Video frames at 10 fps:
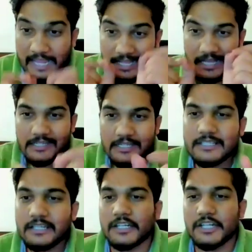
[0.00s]
take a
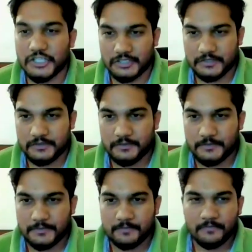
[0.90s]
consultation.
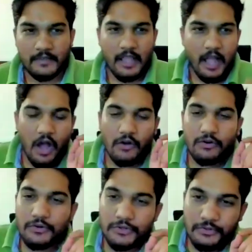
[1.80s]
How
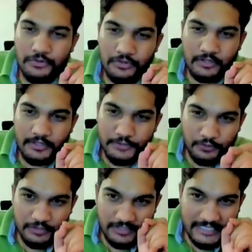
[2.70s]
do you
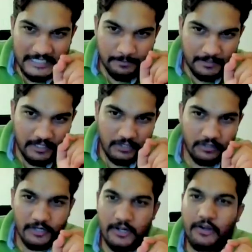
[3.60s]
use this
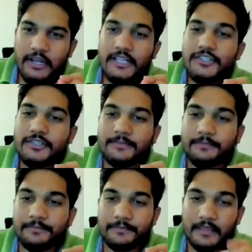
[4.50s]
particular knowledge
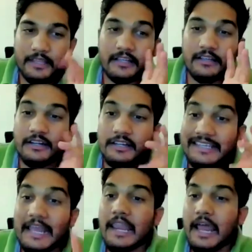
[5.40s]
in
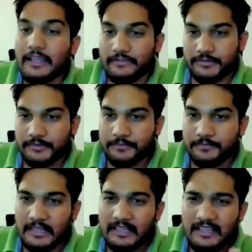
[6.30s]
real life?
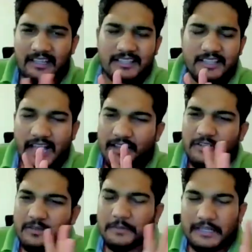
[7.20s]
I
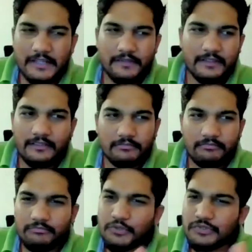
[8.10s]
don't believe
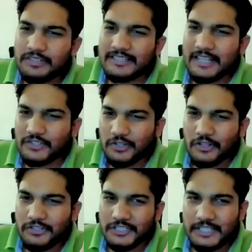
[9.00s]
in useless
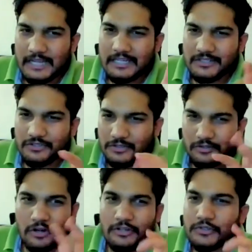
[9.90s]
astrology that is you
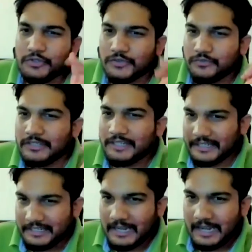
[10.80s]
know, not useful
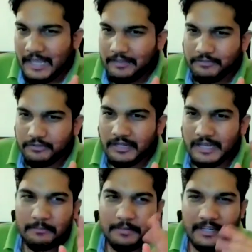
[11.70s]
in real life. You know,
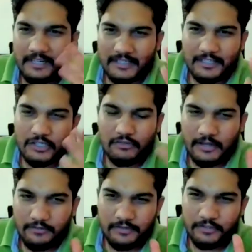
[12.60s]
like predicting you
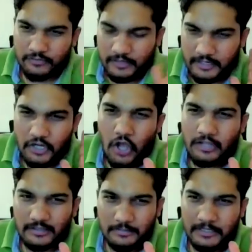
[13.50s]
are you were a
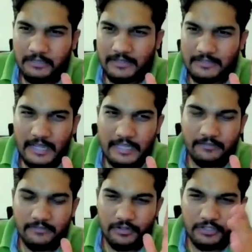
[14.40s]
dog in the previous
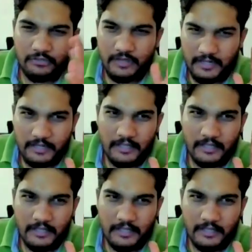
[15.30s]
life or you were